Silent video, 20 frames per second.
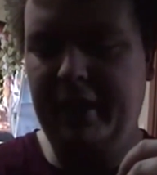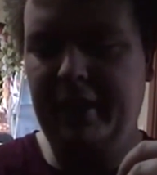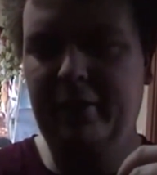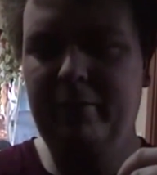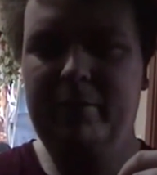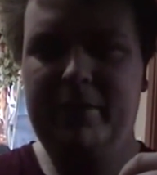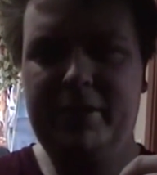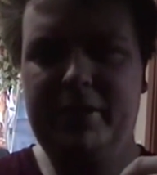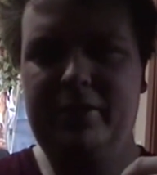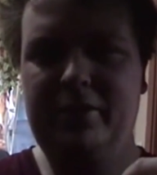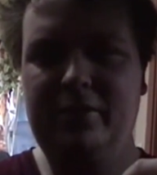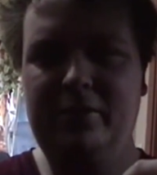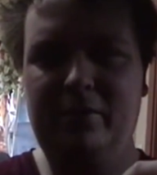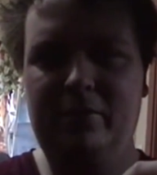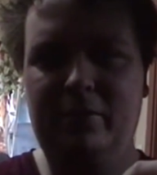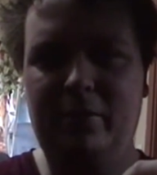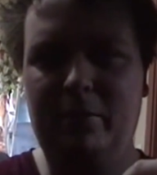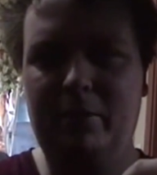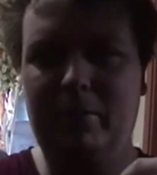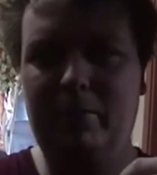elements
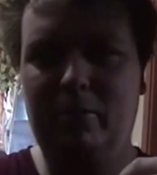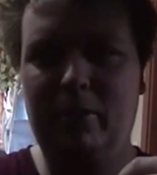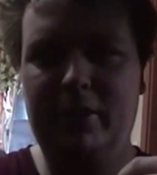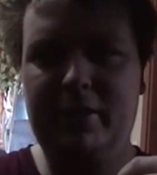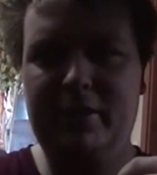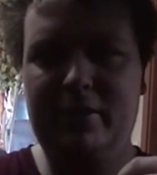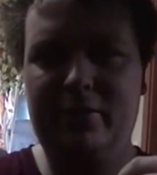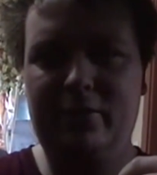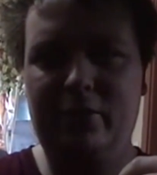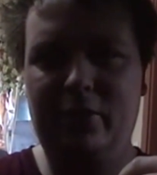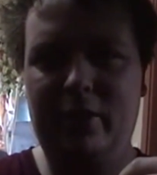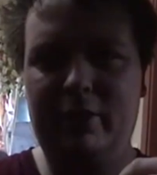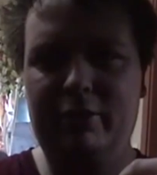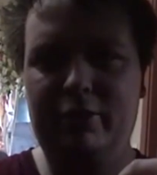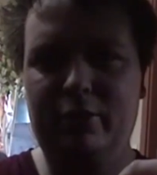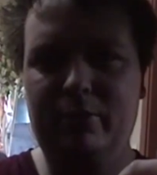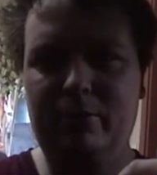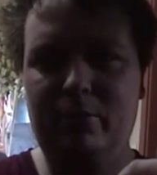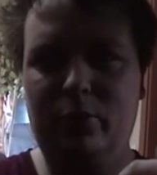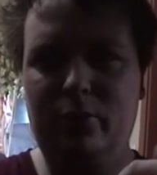from the Brendan
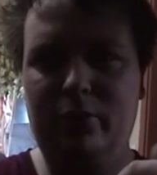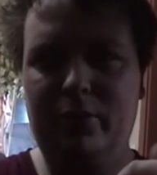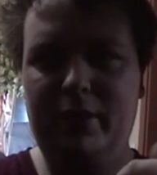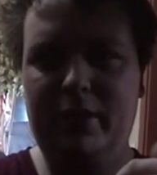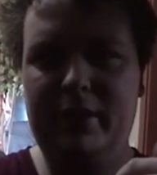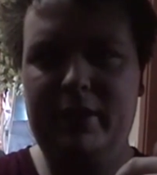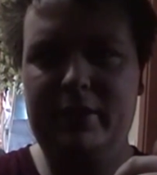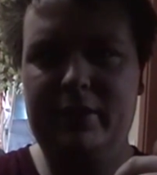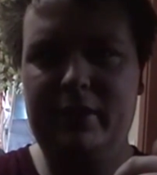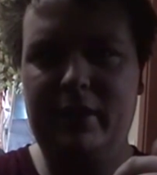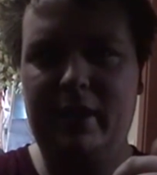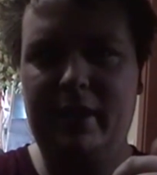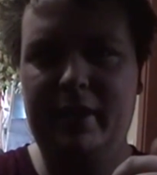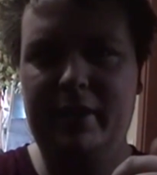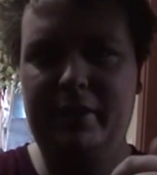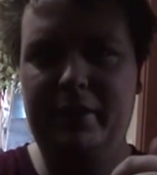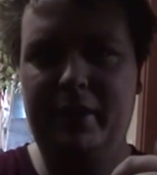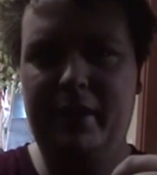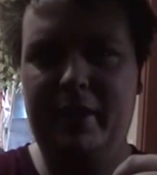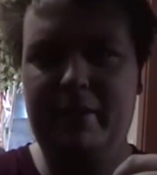Fraser movies
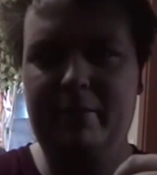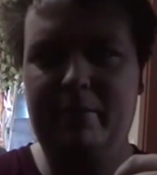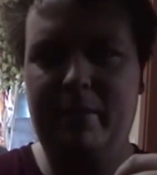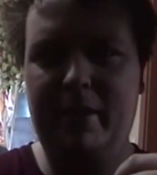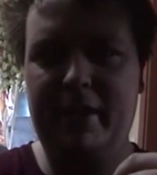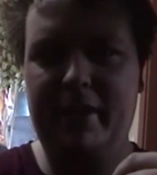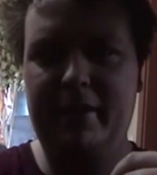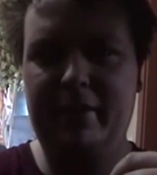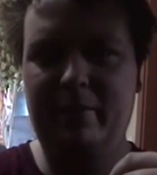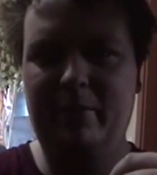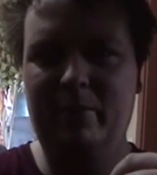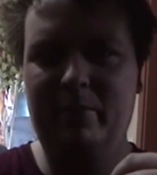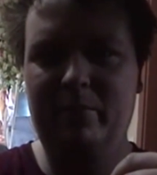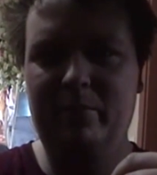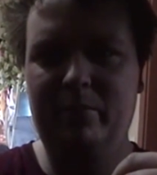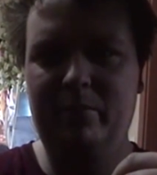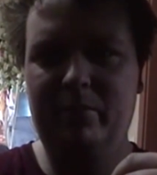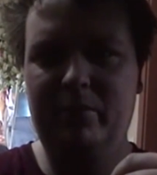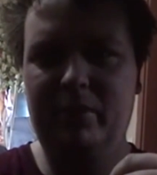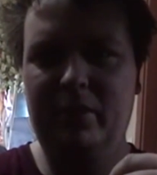and then make
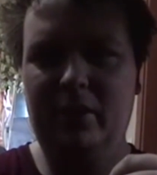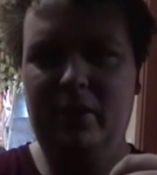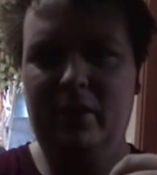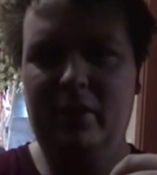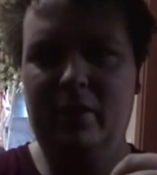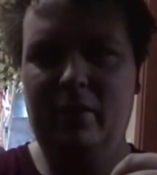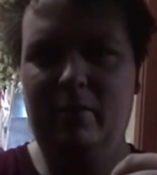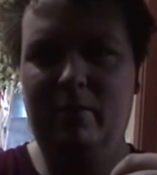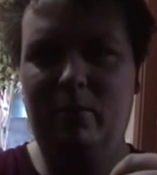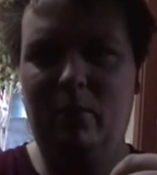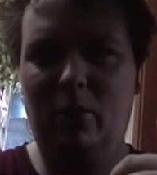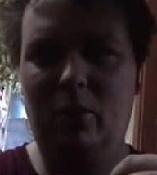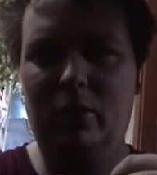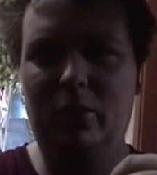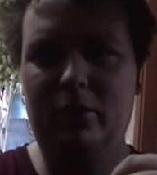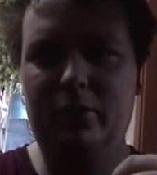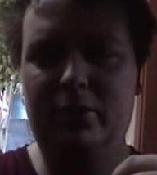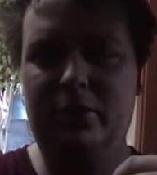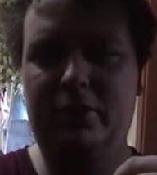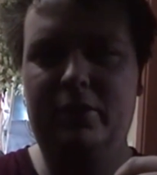them
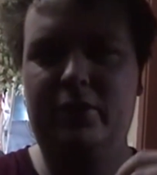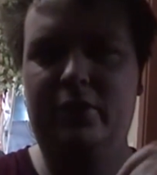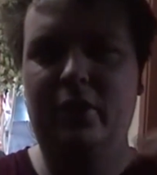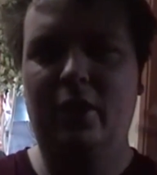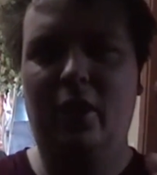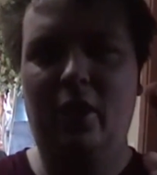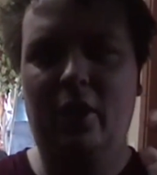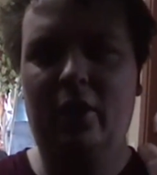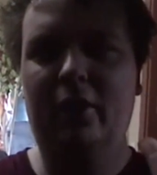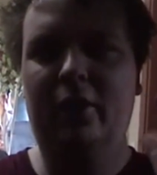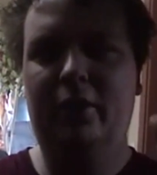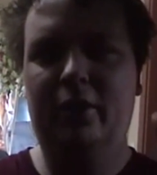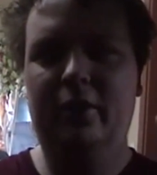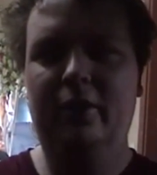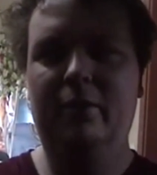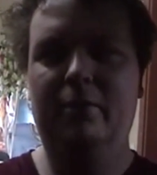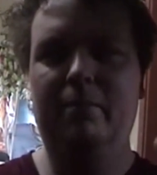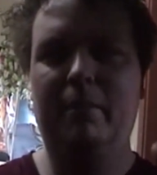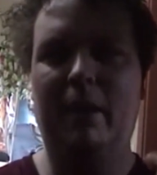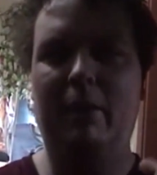more
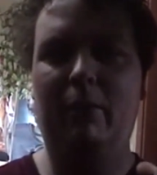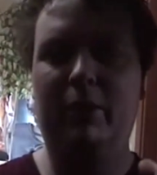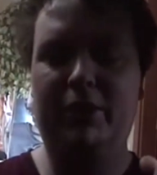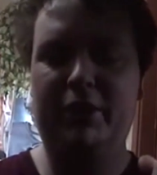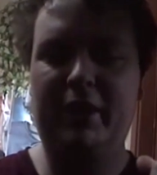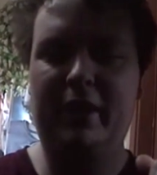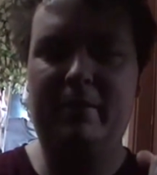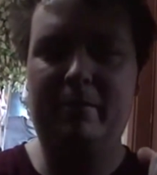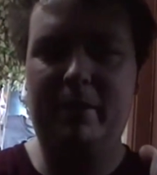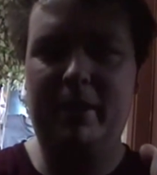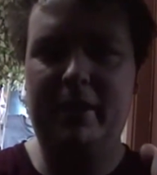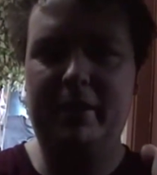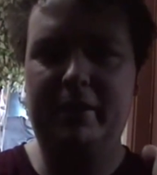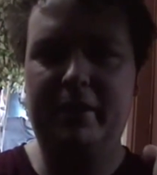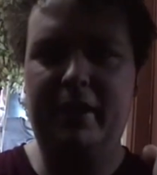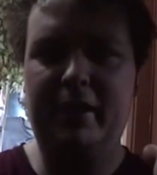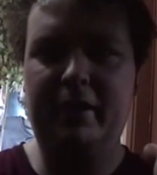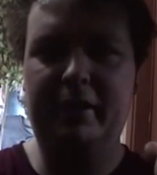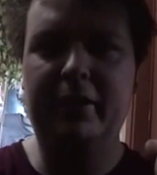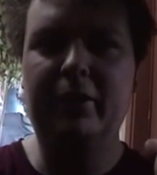dark, by which they mean
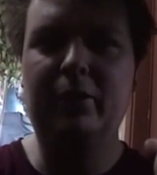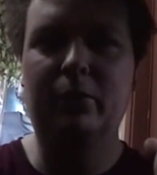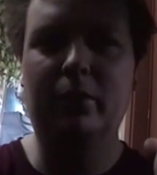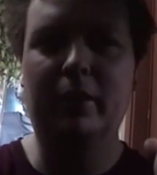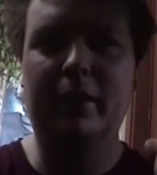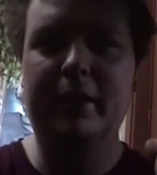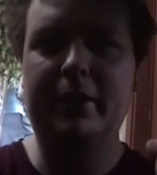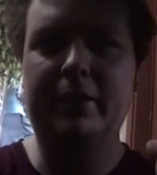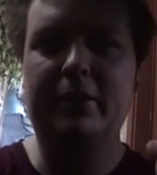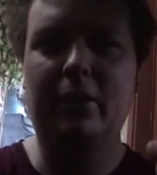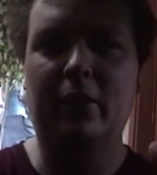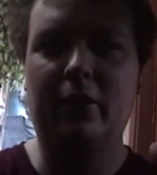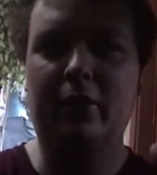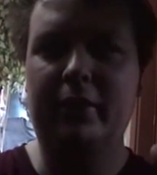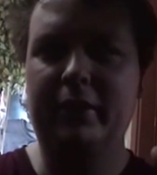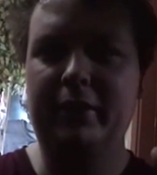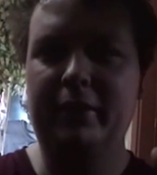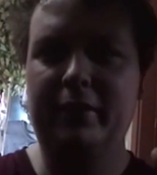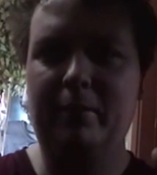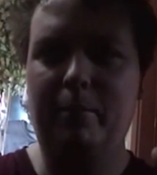they literally
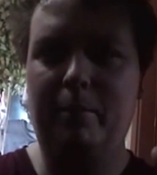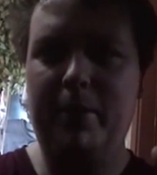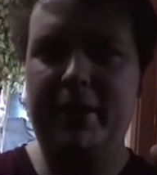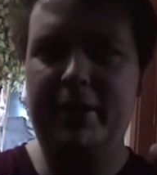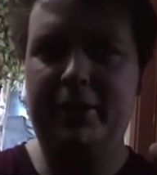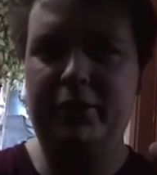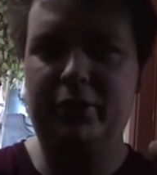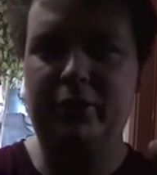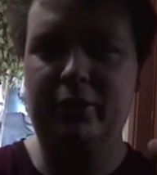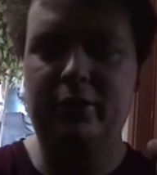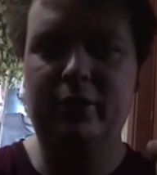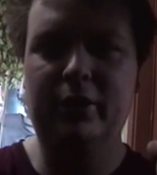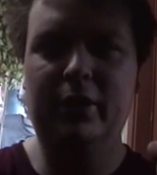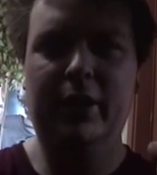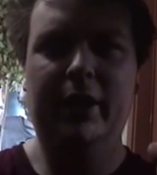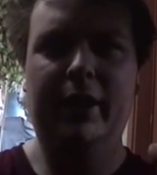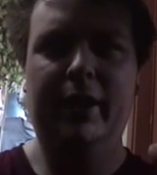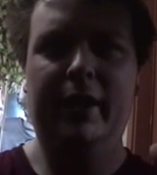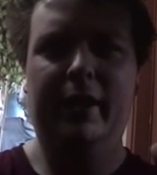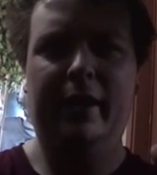darken the picture,
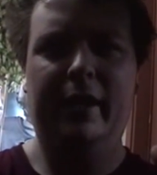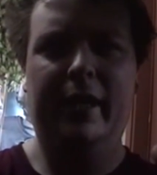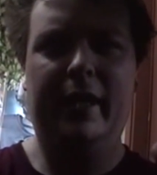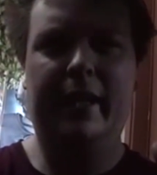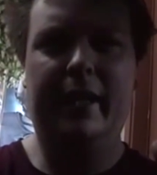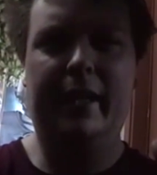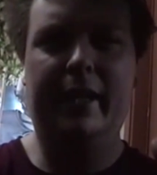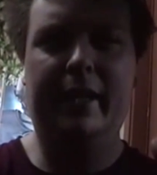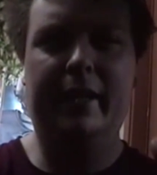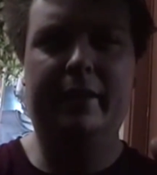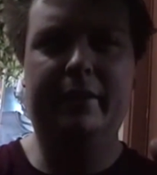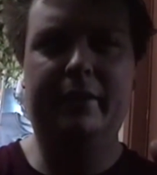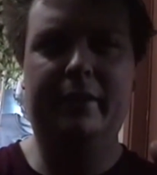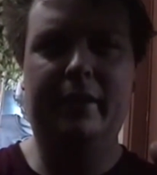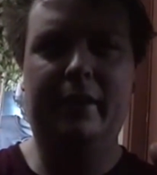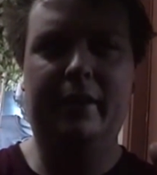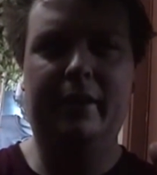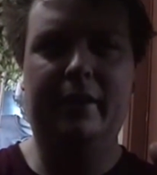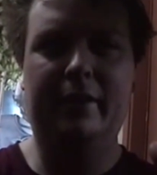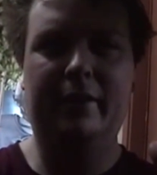and
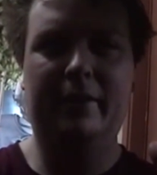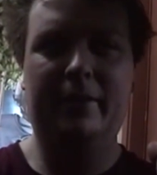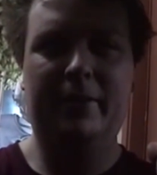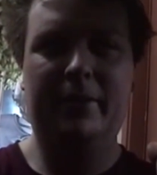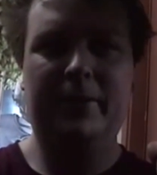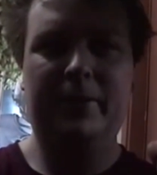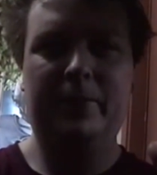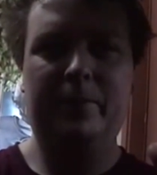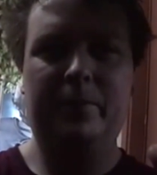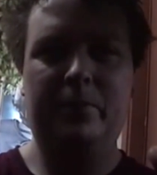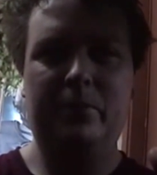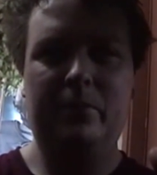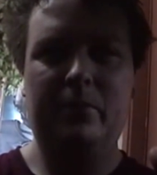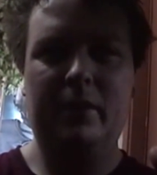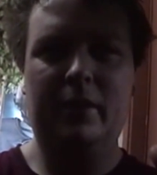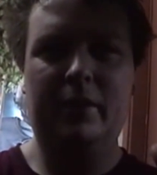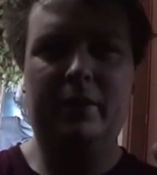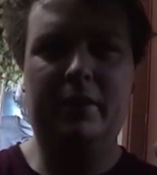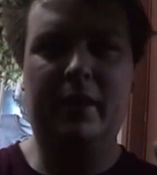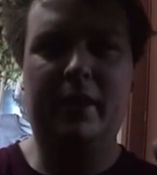
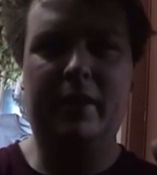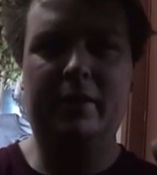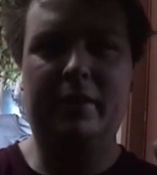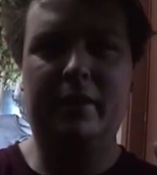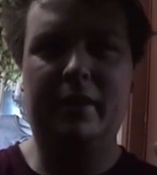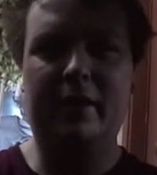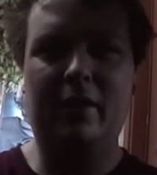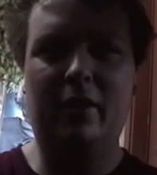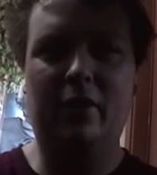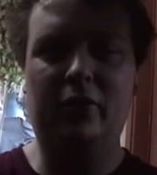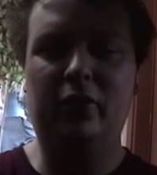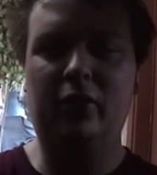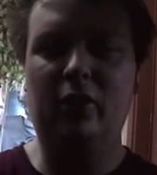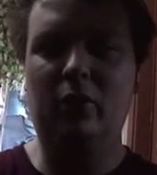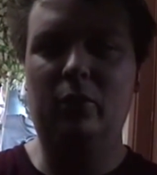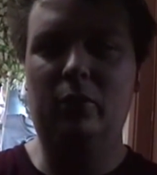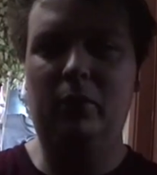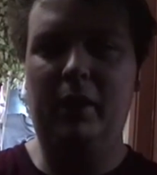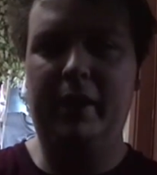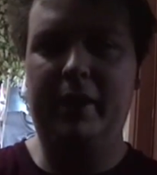they
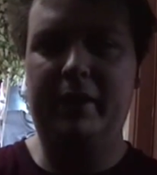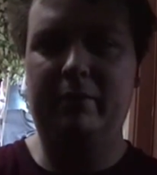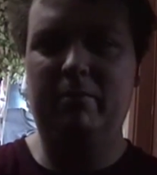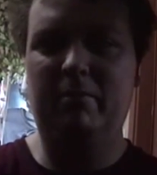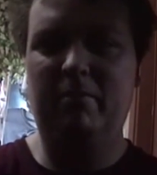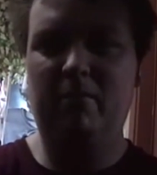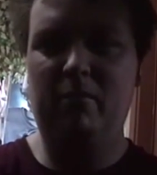also, like,